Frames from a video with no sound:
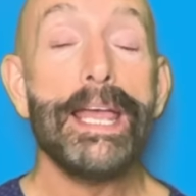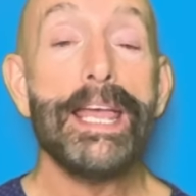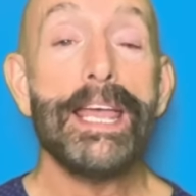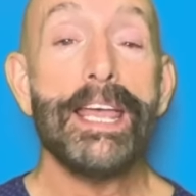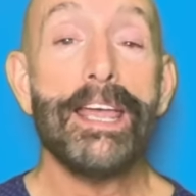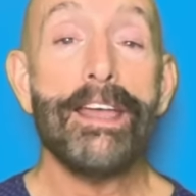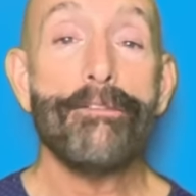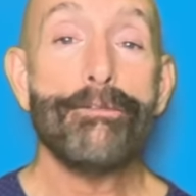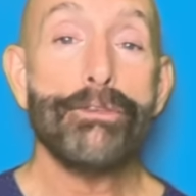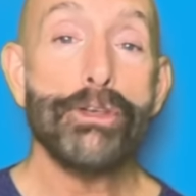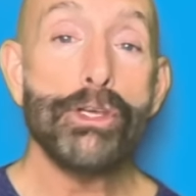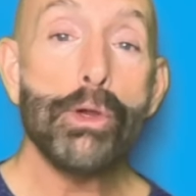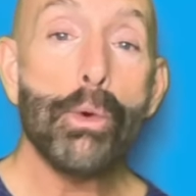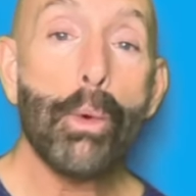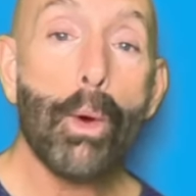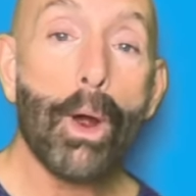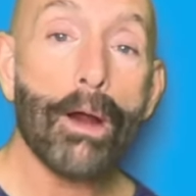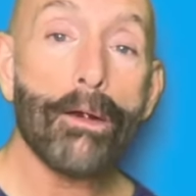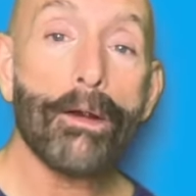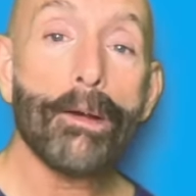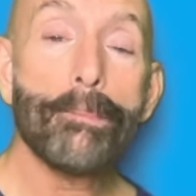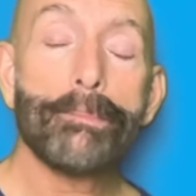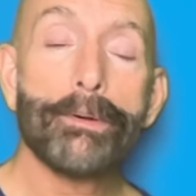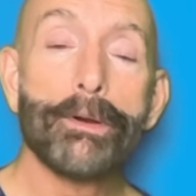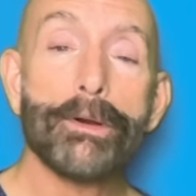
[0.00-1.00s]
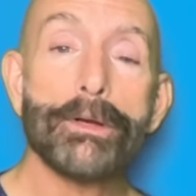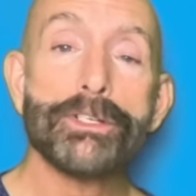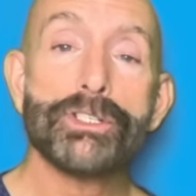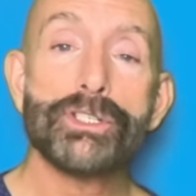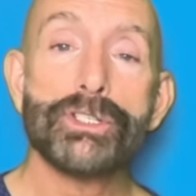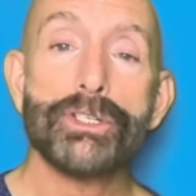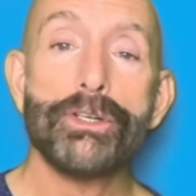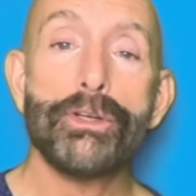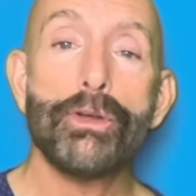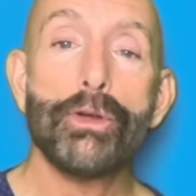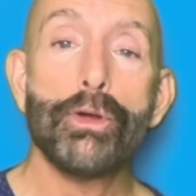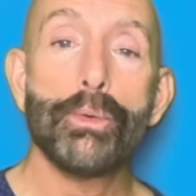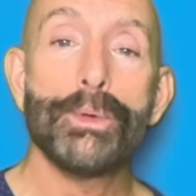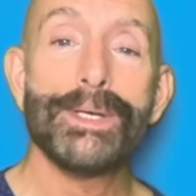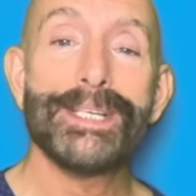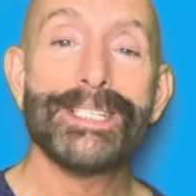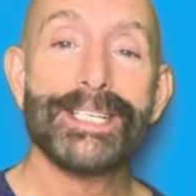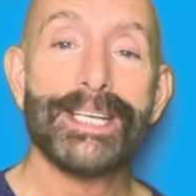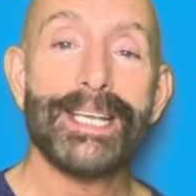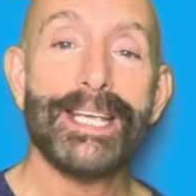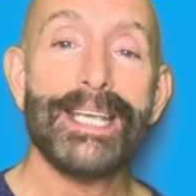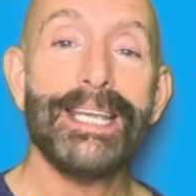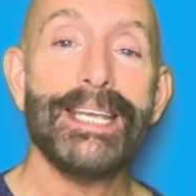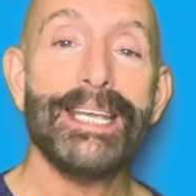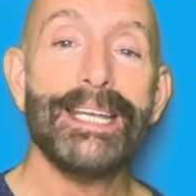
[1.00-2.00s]
If you are a person who
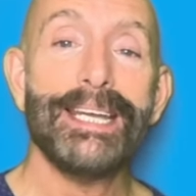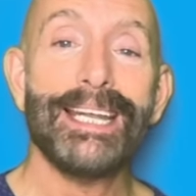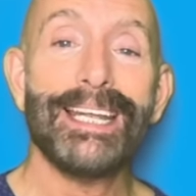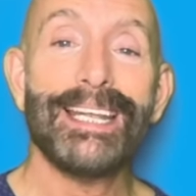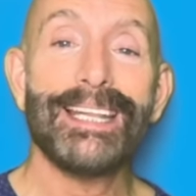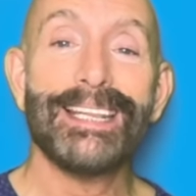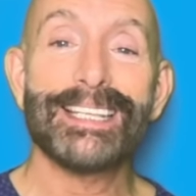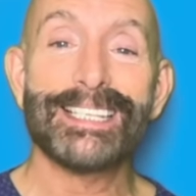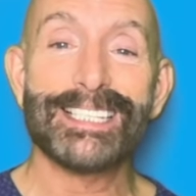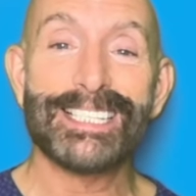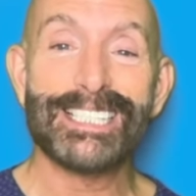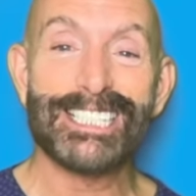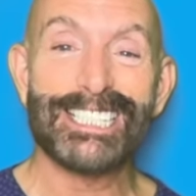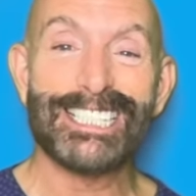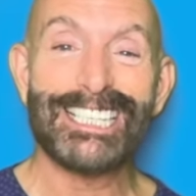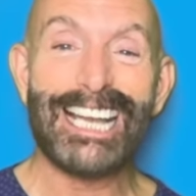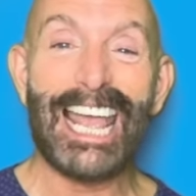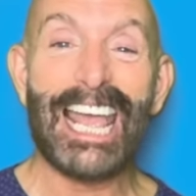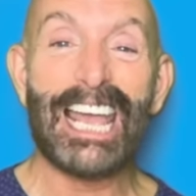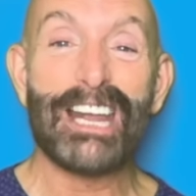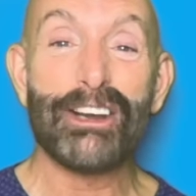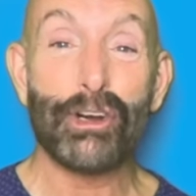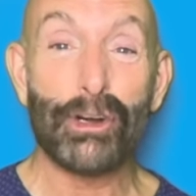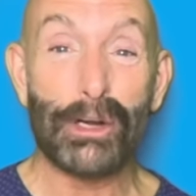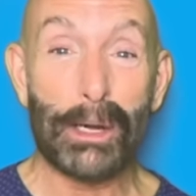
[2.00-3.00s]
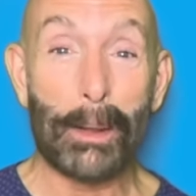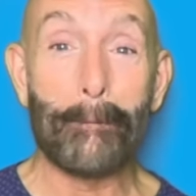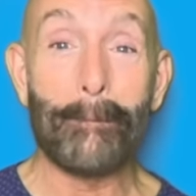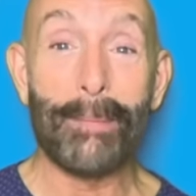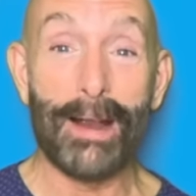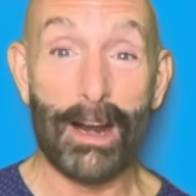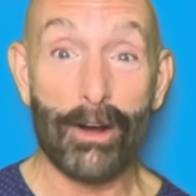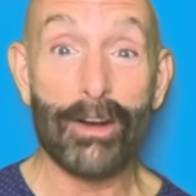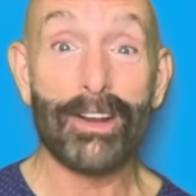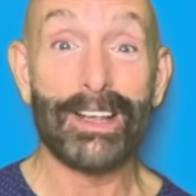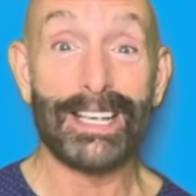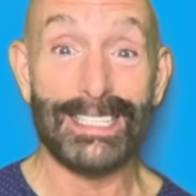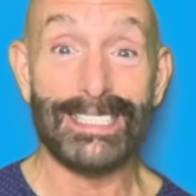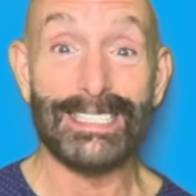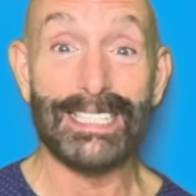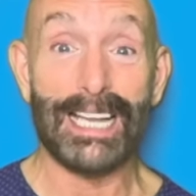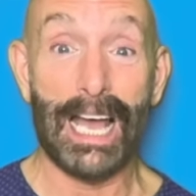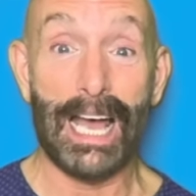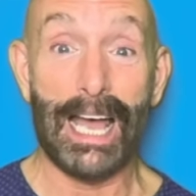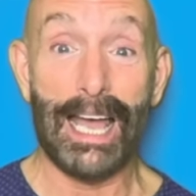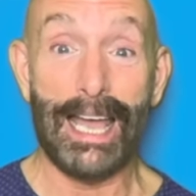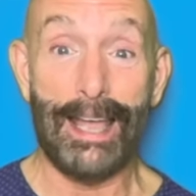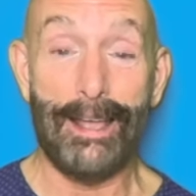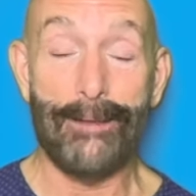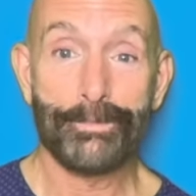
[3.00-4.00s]
is eating the standard American
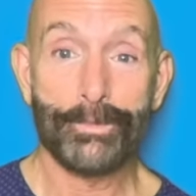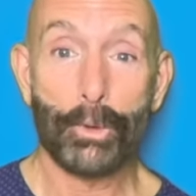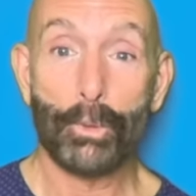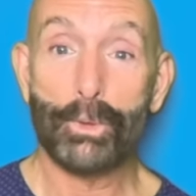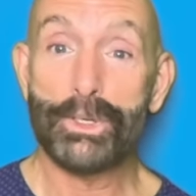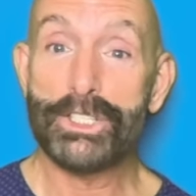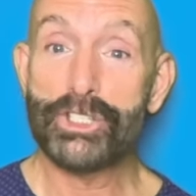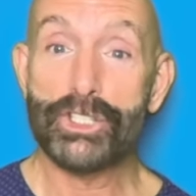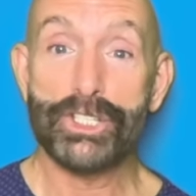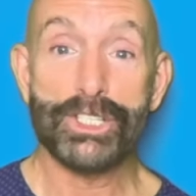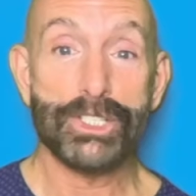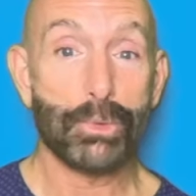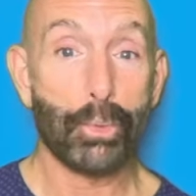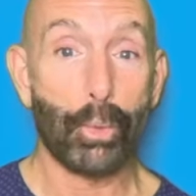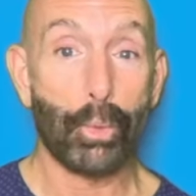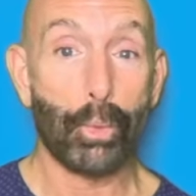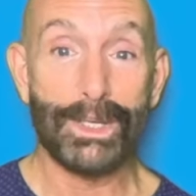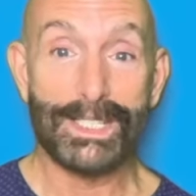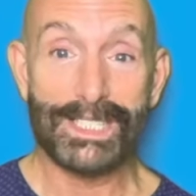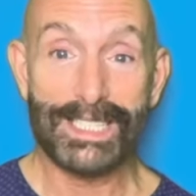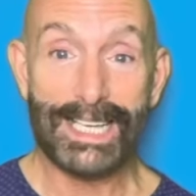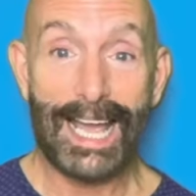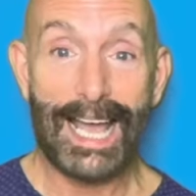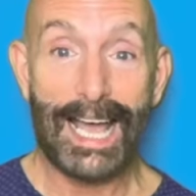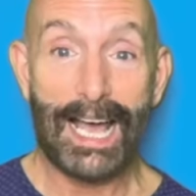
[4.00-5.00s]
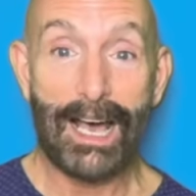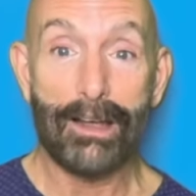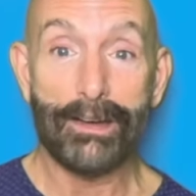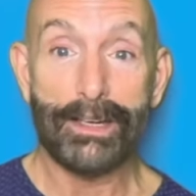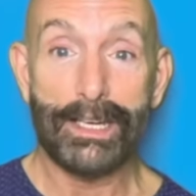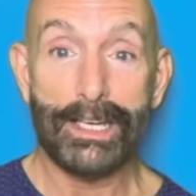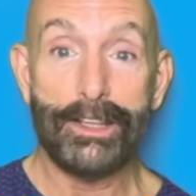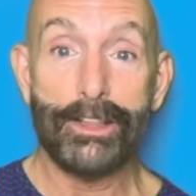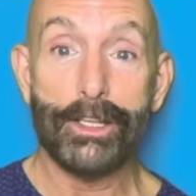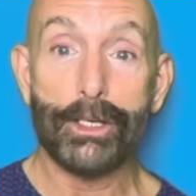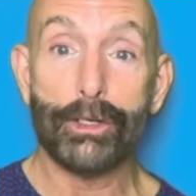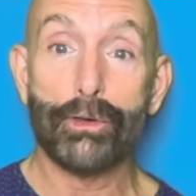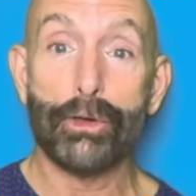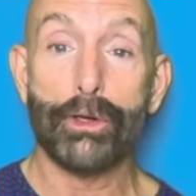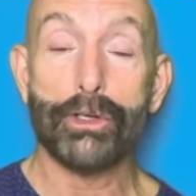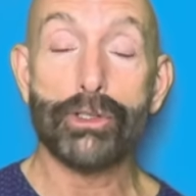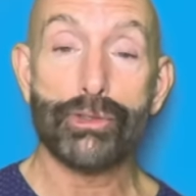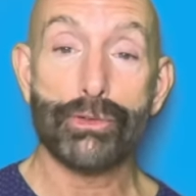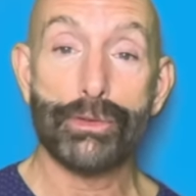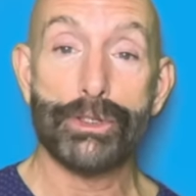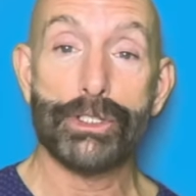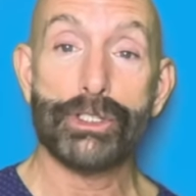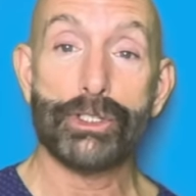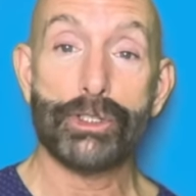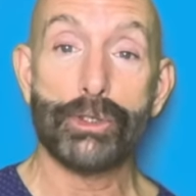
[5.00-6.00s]
diet, which is what's out in the
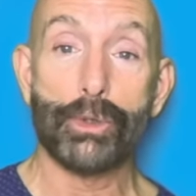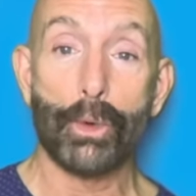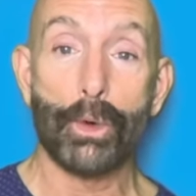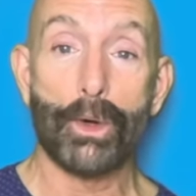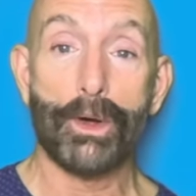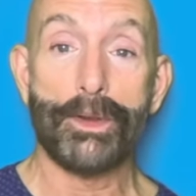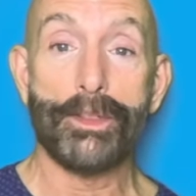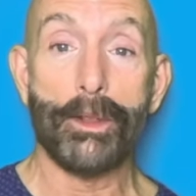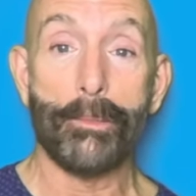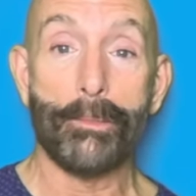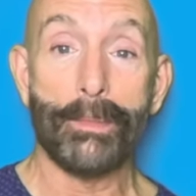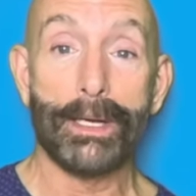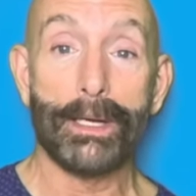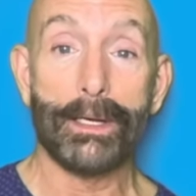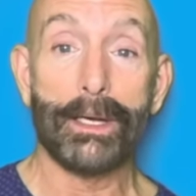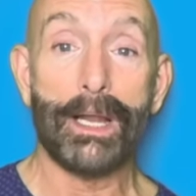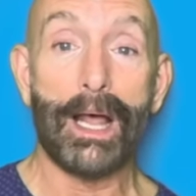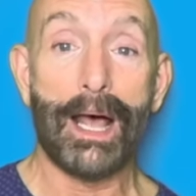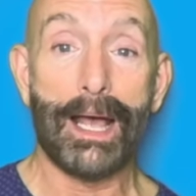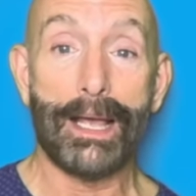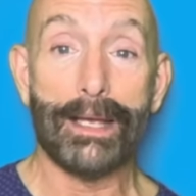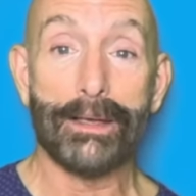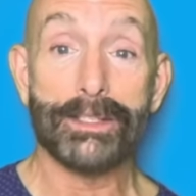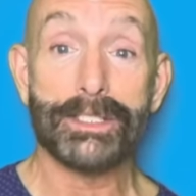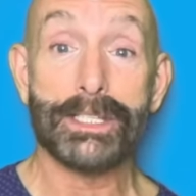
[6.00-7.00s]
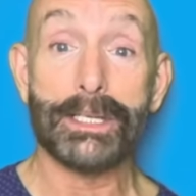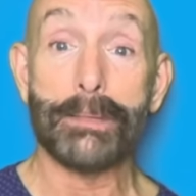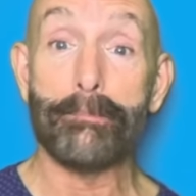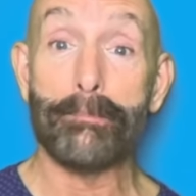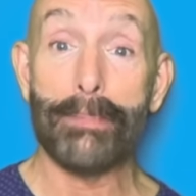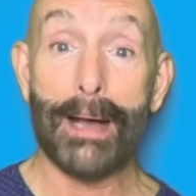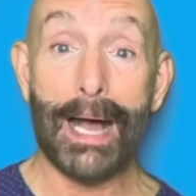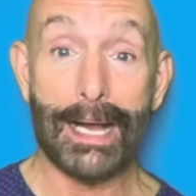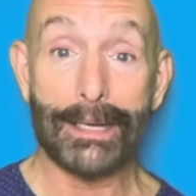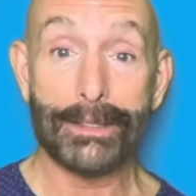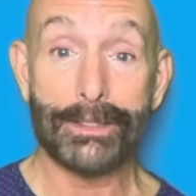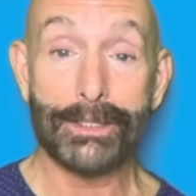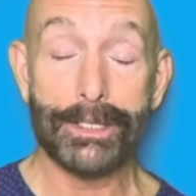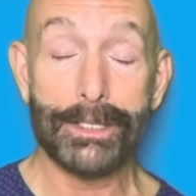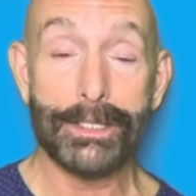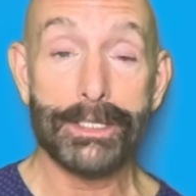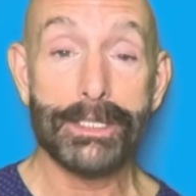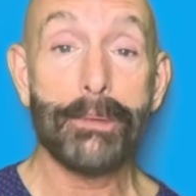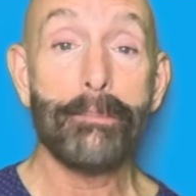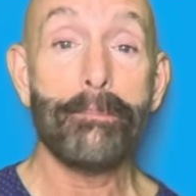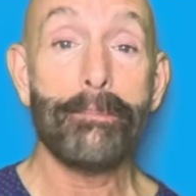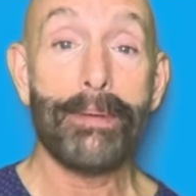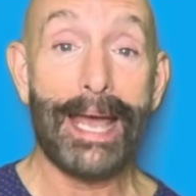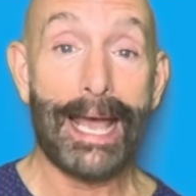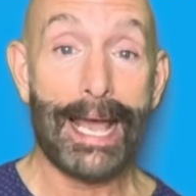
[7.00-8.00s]
grocery store in the middle aisles in boxes
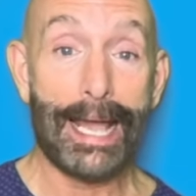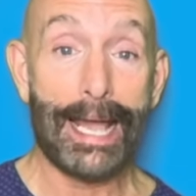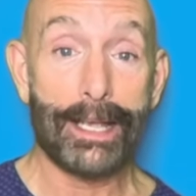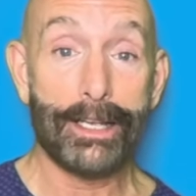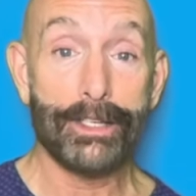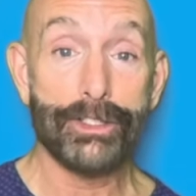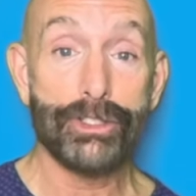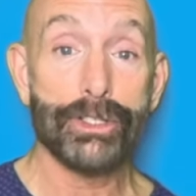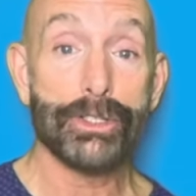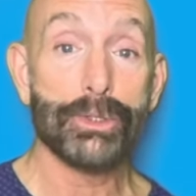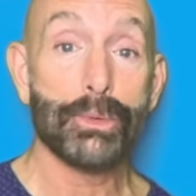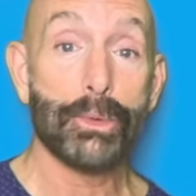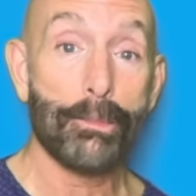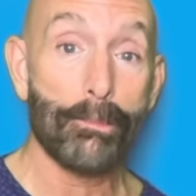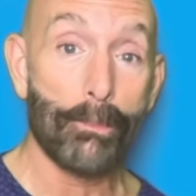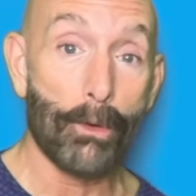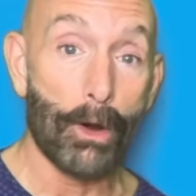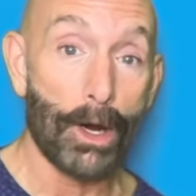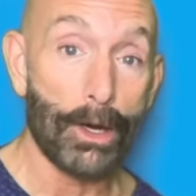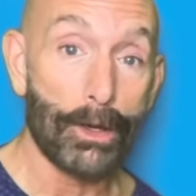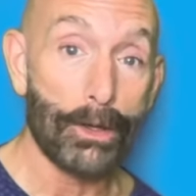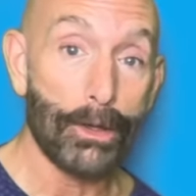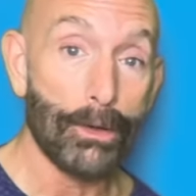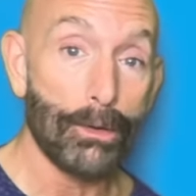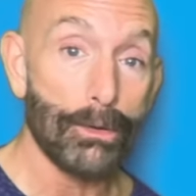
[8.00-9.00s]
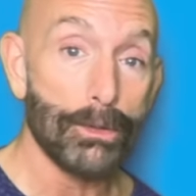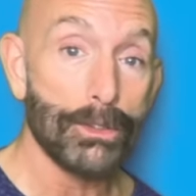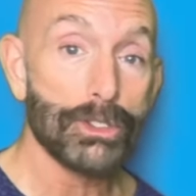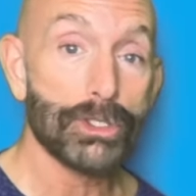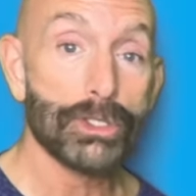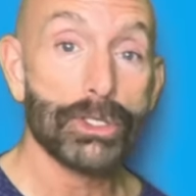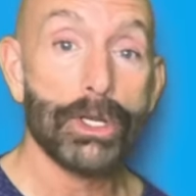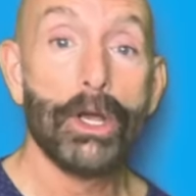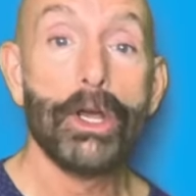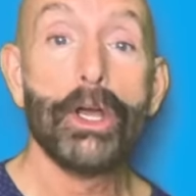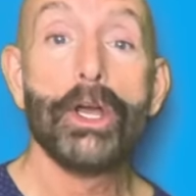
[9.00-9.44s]
and packages with barcodes,